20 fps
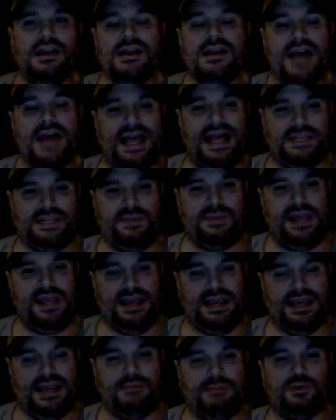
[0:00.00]
as being
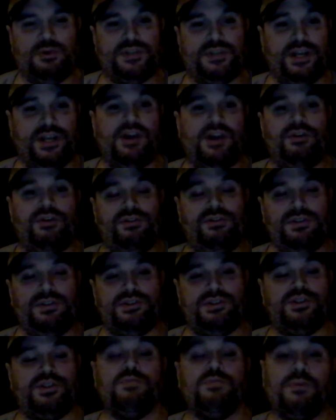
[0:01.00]
able to go to the
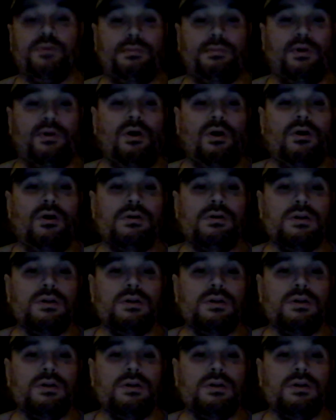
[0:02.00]
Super Bowl